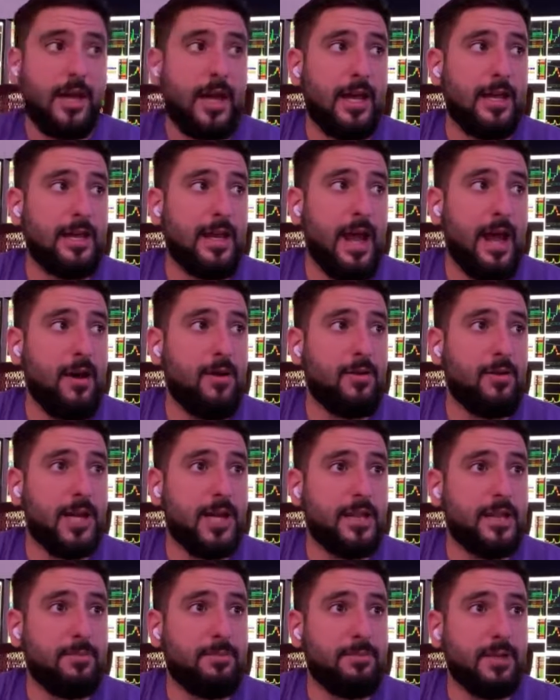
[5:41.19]
And now,
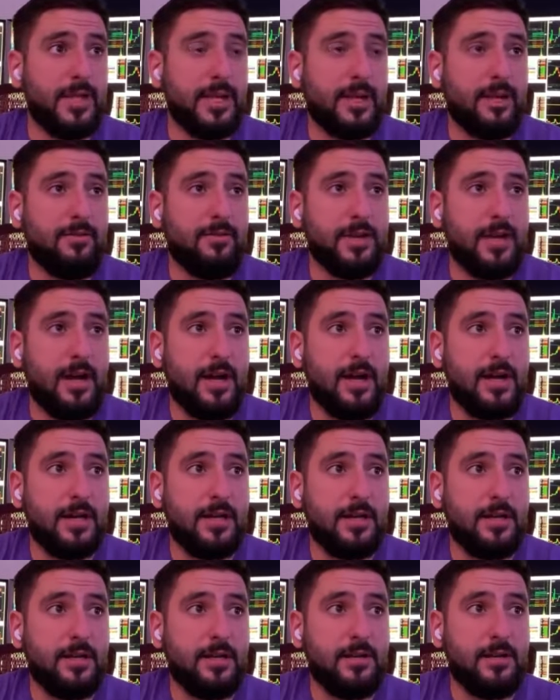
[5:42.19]
in the blink of an
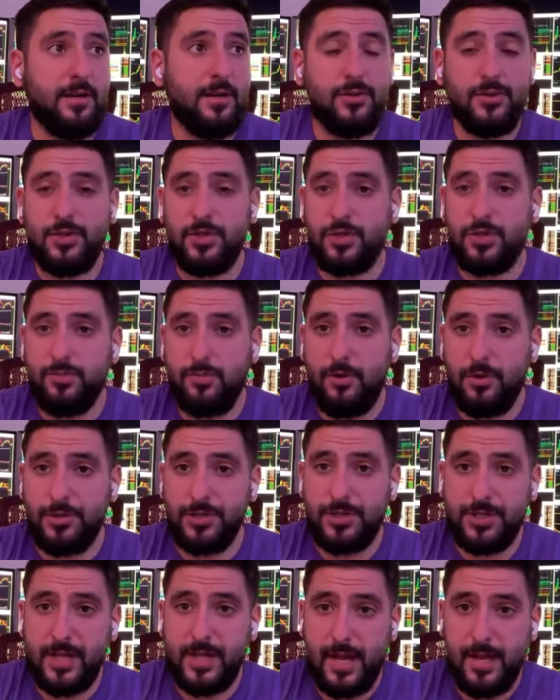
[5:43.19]
eye, you know, this small
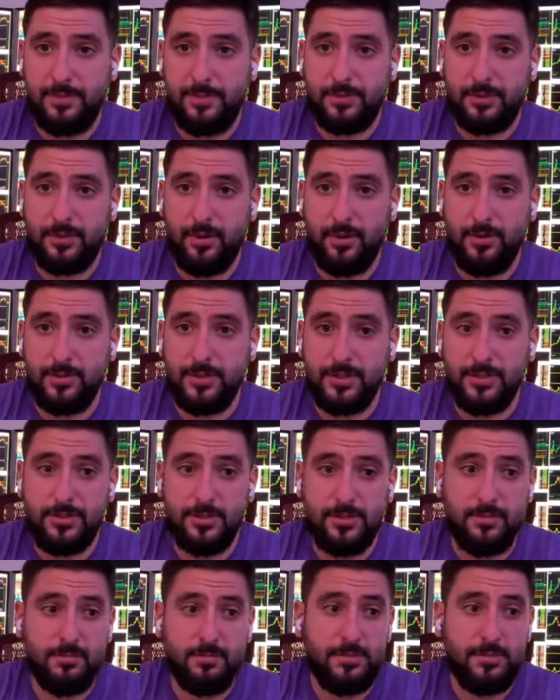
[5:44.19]
scalp turned
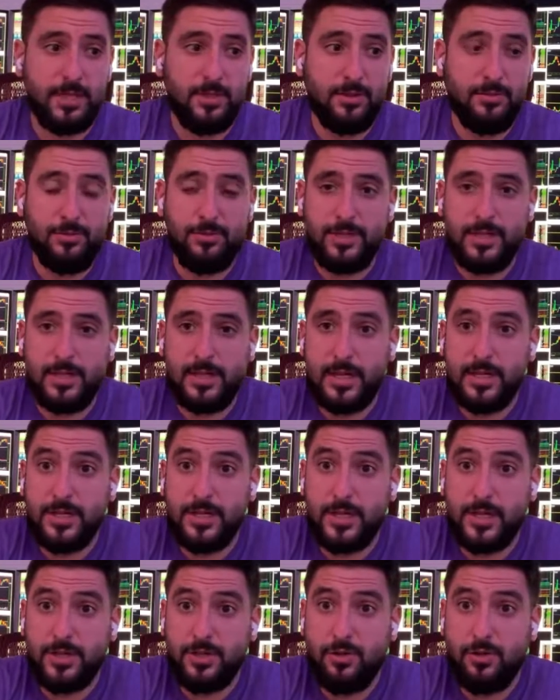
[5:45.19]
into me losing like
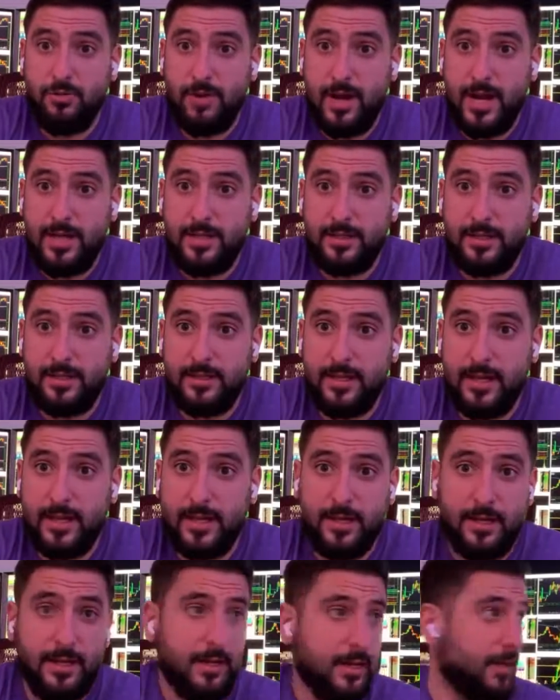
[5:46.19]
six grand in
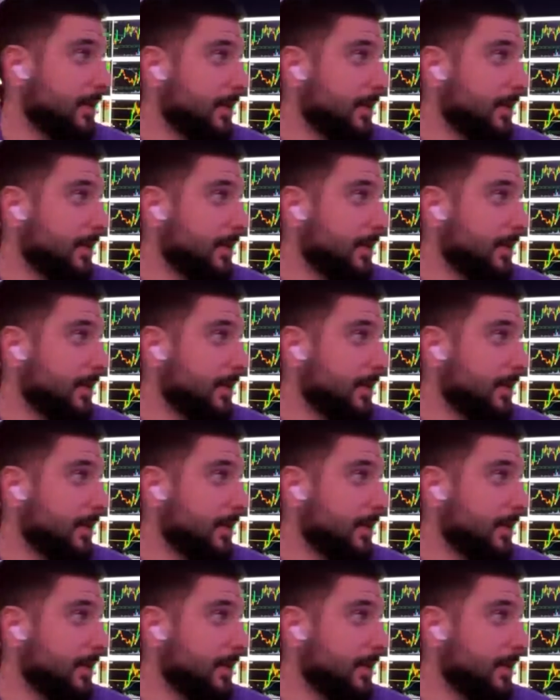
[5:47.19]
like